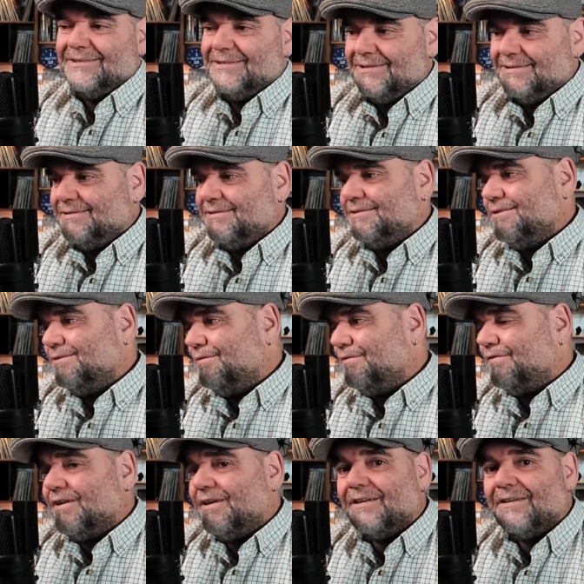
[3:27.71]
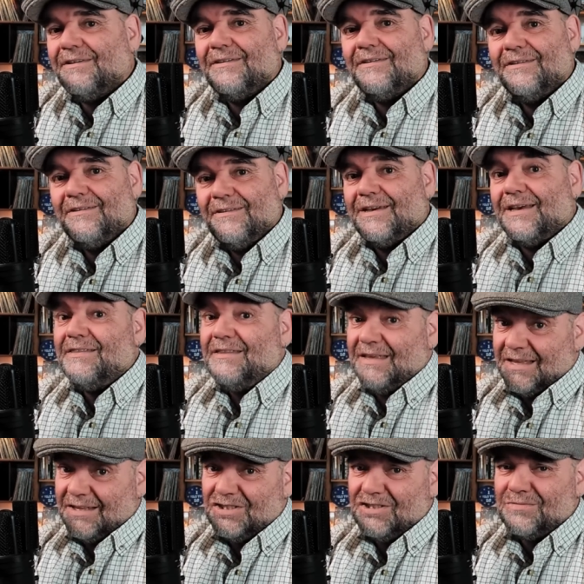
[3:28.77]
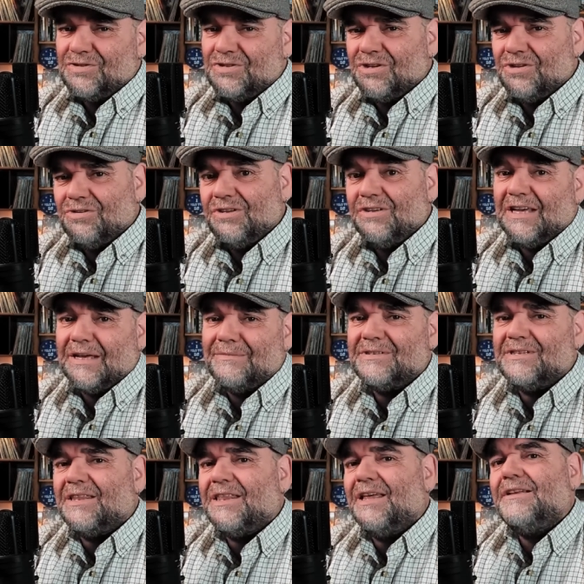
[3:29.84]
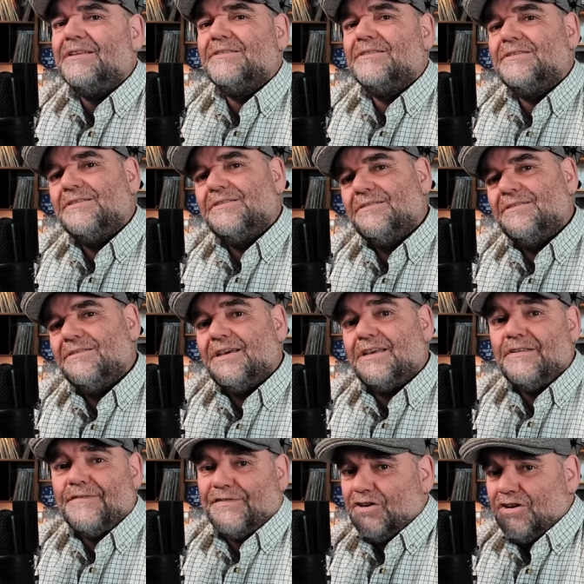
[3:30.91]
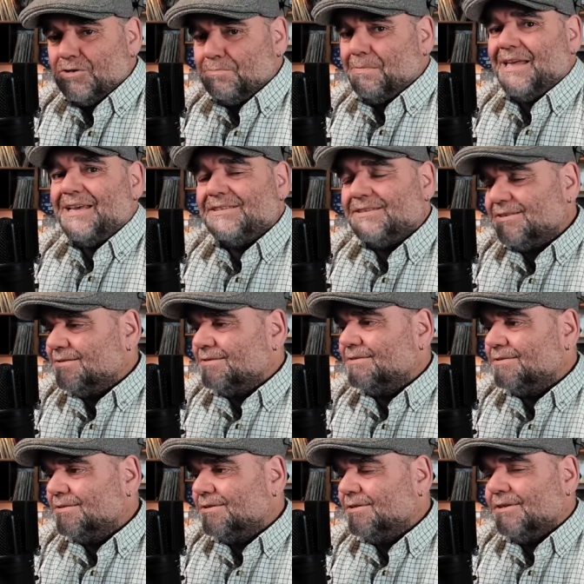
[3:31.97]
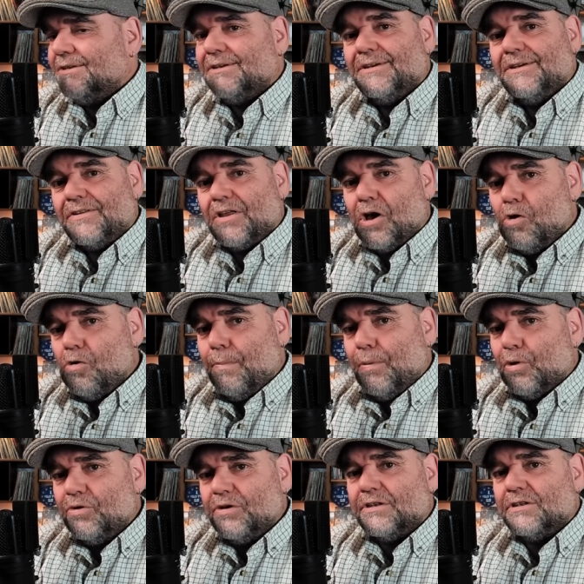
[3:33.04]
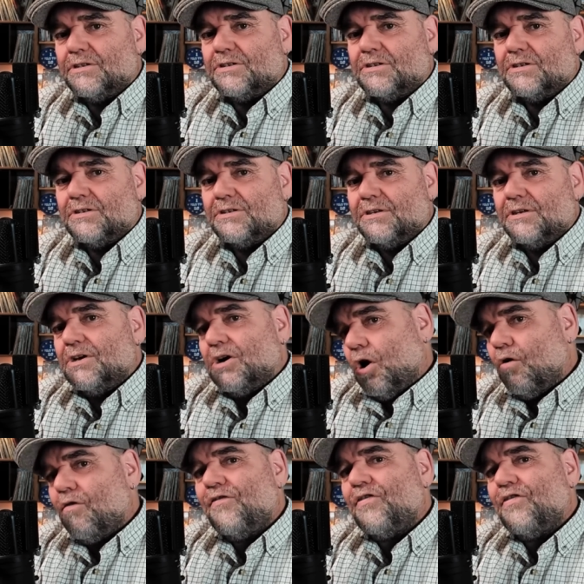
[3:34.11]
Go figure. And the customs union come to that in the first place. The whole point of